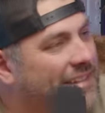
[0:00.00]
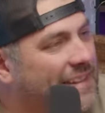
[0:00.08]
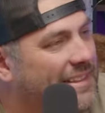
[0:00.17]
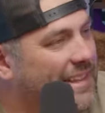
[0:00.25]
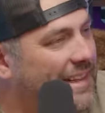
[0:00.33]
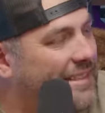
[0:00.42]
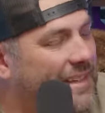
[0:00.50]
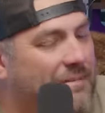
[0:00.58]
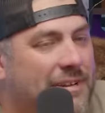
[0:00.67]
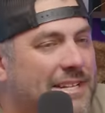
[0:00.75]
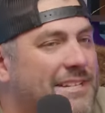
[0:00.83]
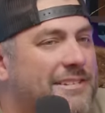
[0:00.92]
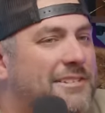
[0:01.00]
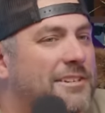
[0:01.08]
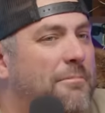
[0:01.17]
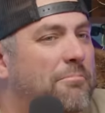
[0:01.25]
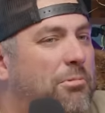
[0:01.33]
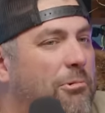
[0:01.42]
That means at
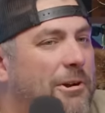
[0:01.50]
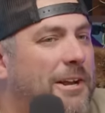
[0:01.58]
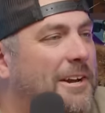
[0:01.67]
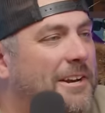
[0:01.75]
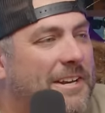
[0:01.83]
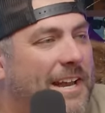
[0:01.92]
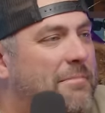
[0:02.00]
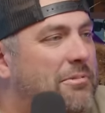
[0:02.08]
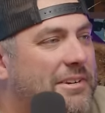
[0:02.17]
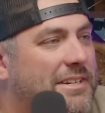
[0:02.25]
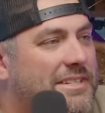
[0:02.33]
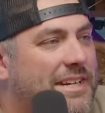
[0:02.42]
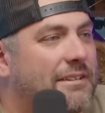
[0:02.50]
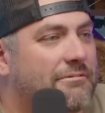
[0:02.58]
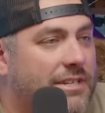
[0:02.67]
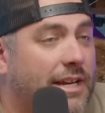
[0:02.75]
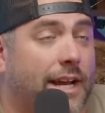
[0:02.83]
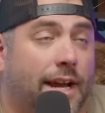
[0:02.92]
some point, a neighboring state
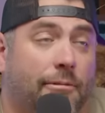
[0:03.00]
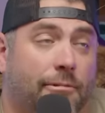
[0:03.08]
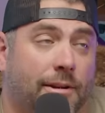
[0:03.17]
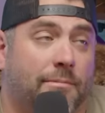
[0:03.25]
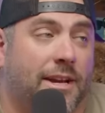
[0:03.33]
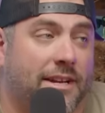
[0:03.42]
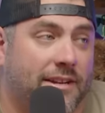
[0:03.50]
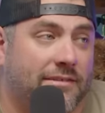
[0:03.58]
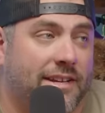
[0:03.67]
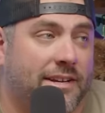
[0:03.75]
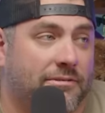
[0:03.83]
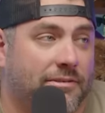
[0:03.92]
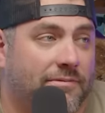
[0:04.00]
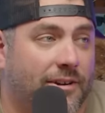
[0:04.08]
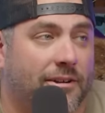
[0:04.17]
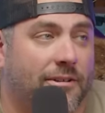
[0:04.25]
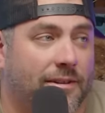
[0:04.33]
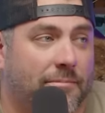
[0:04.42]
was like, hey, we're going to make it illegal to
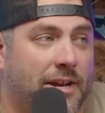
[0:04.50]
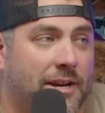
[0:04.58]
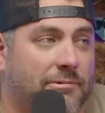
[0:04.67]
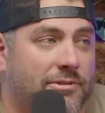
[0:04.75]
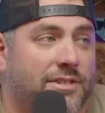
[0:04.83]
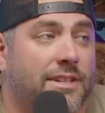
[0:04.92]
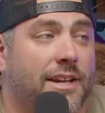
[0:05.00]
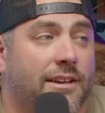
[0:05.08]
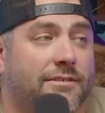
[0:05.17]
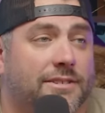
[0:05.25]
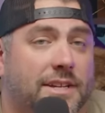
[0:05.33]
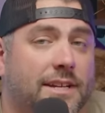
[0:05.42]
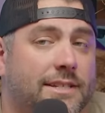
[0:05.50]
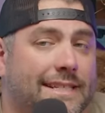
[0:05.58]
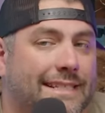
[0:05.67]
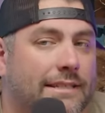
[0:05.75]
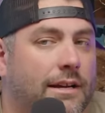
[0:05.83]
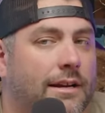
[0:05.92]
fuck all them animals. And the other state's
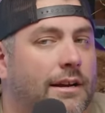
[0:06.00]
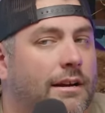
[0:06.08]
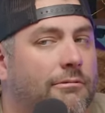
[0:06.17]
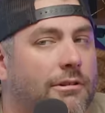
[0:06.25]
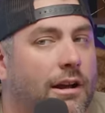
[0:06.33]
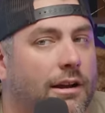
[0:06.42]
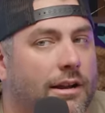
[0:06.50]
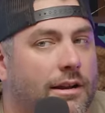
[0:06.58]
like, we're not